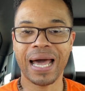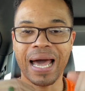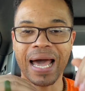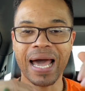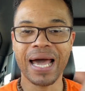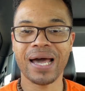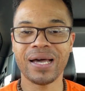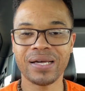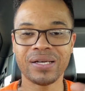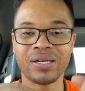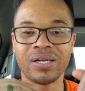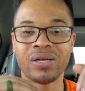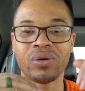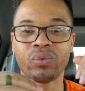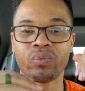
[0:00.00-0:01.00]
I
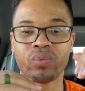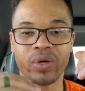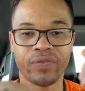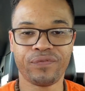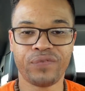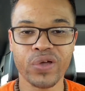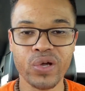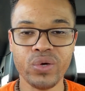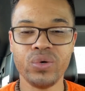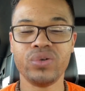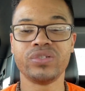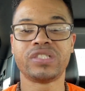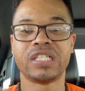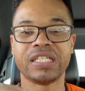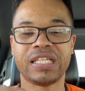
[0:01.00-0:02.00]

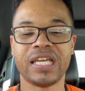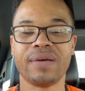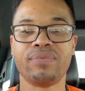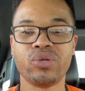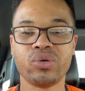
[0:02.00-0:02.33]
refuse to give